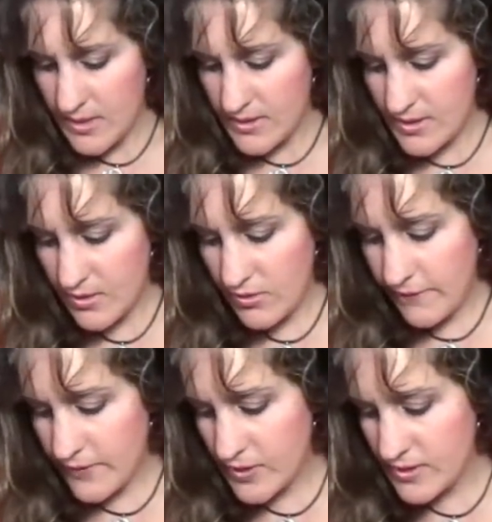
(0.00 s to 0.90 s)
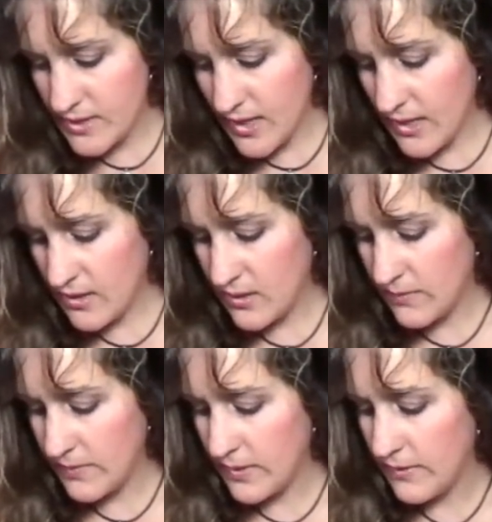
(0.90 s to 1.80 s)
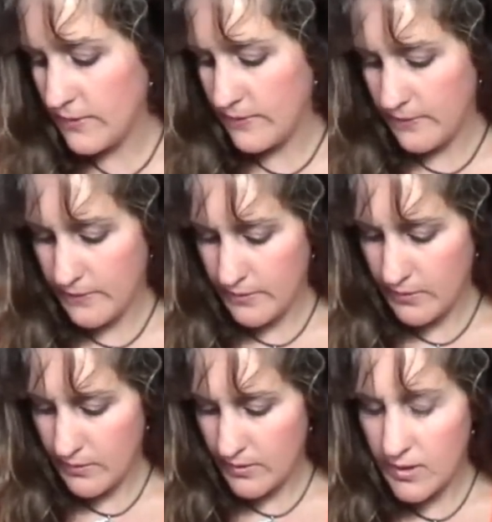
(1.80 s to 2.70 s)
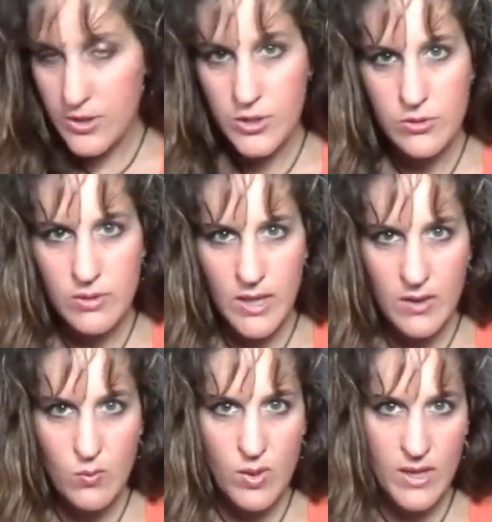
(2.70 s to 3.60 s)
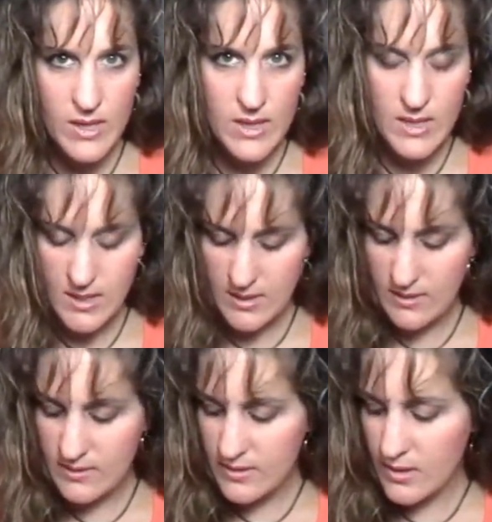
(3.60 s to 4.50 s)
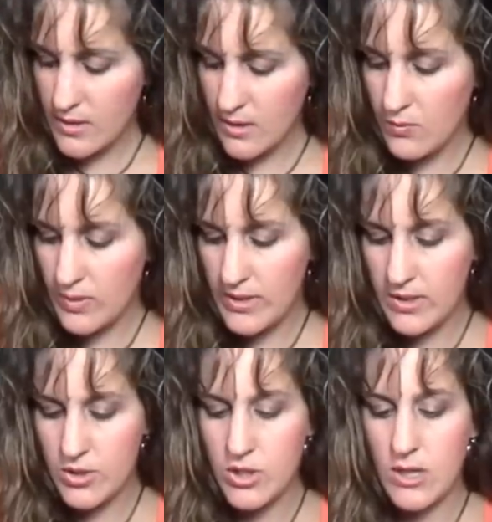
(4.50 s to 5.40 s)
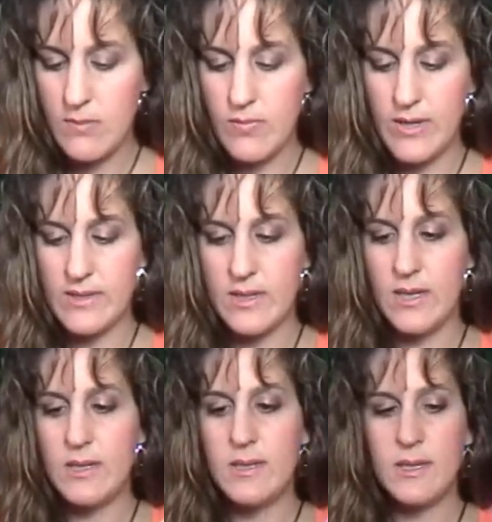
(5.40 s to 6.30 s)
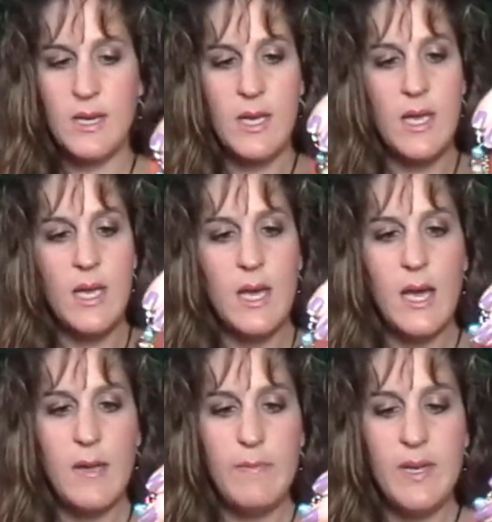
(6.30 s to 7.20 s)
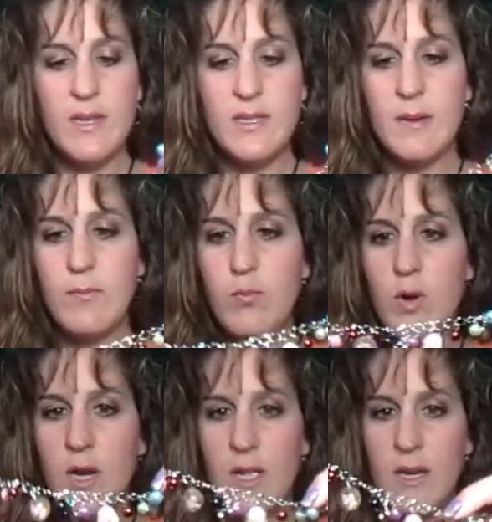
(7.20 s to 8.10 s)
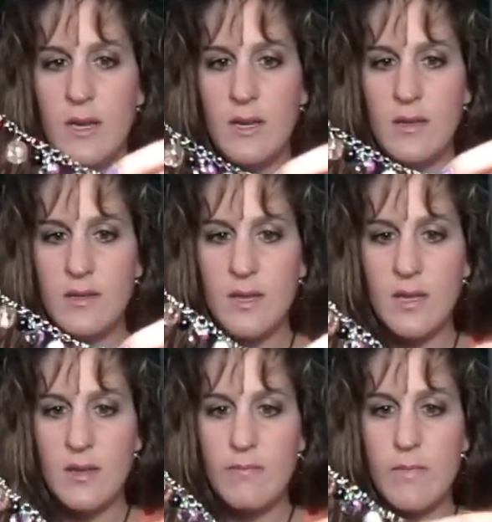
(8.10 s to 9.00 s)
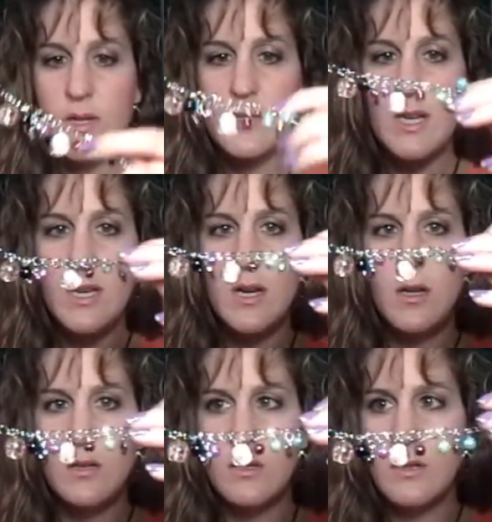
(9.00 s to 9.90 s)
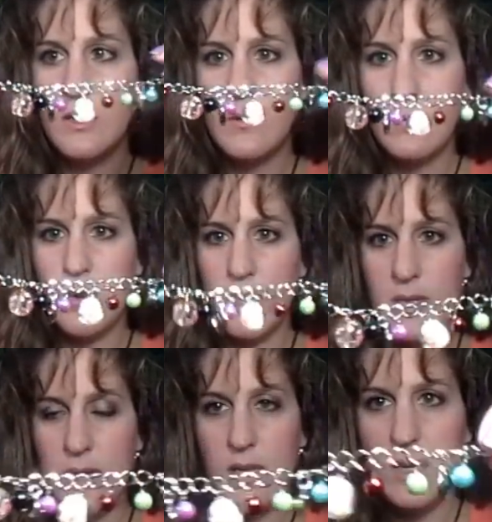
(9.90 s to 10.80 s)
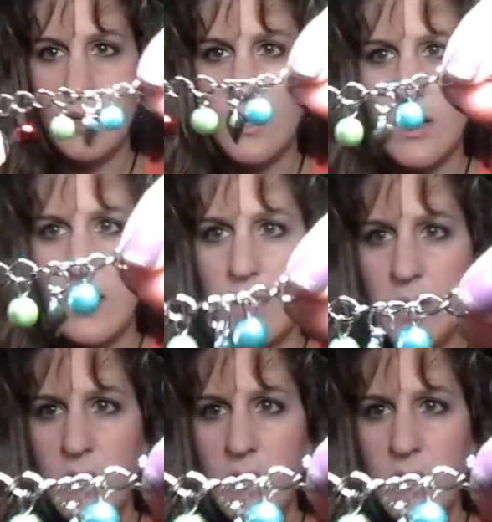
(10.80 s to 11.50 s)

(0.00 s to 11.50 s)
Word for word: So the first item that you can win is another one of these charm bracelets. I picked up one, it's like the multicolored one here.